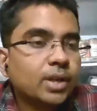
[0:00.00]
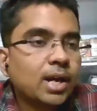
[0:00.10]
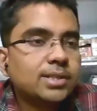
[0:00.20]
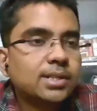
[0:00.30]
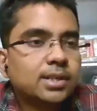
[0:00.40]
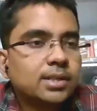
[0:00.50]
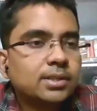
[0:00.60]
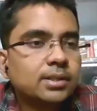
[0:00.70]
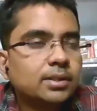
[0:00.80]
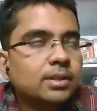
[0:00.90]
as
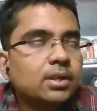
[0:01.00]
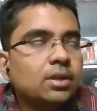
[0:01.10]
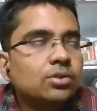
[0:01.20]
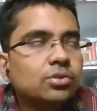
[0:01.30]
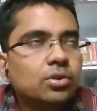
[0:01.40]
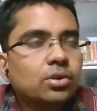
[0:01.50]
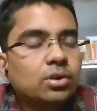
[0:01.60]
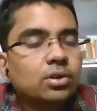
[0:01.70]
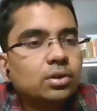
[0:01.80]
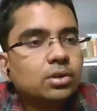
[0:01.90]
discussed.
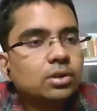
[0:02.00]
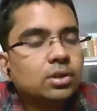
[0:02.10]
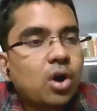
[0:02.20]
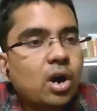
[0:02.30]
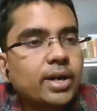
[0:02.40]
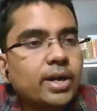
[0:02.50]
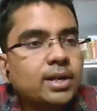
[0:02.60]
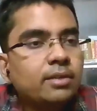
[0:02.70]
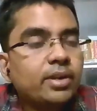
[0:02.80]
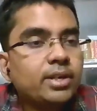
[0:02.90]
So
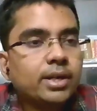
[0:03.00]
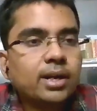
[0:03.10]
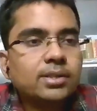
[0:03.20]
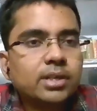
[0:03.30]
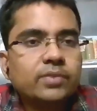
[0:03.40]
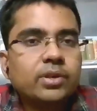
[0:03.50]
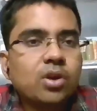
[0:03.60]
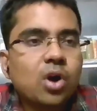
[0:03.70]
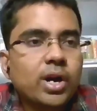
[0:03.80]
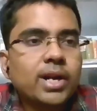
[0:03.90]
guardian, when a consent of the
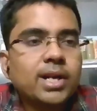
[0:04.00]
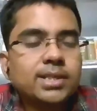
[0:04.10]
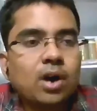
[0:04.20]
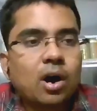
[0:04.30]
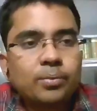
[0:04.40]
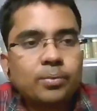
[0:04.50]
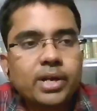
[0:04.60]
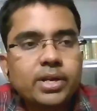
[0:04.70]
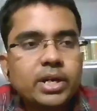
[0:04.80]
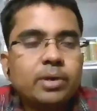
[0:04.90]
guardian is
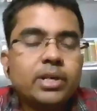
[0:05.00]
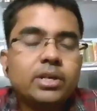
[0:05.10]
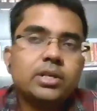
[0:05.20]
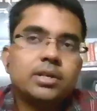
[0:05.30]
obtained by